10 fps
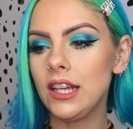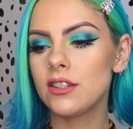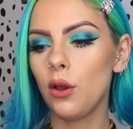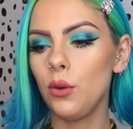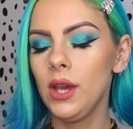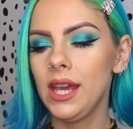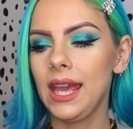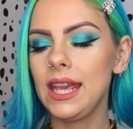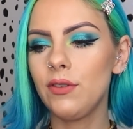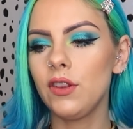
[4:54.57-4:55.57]
So
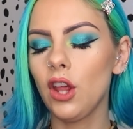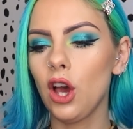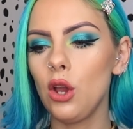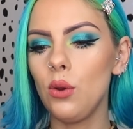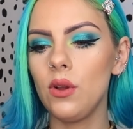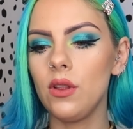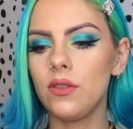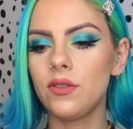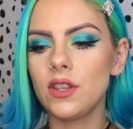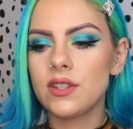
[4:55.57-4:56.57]
even though
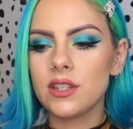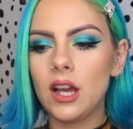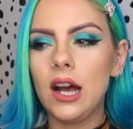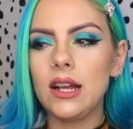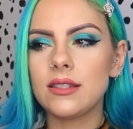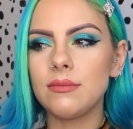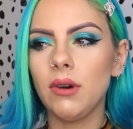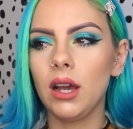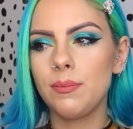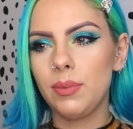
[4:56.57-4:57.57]
the skirts
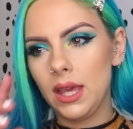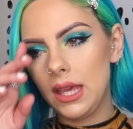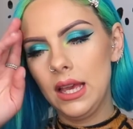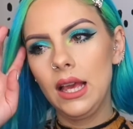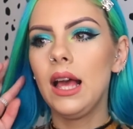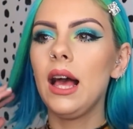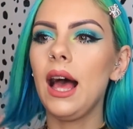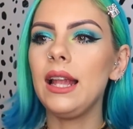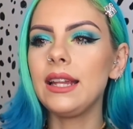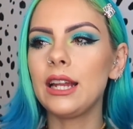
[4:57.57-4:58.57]
might be
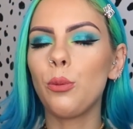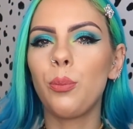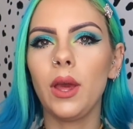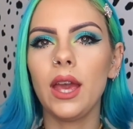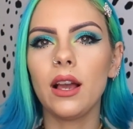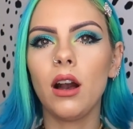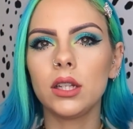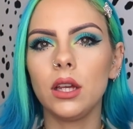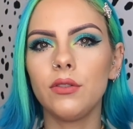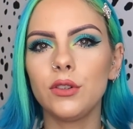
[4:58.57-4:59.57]
a little bit
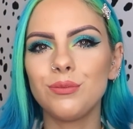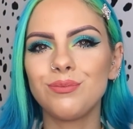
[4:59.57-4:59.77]
kind of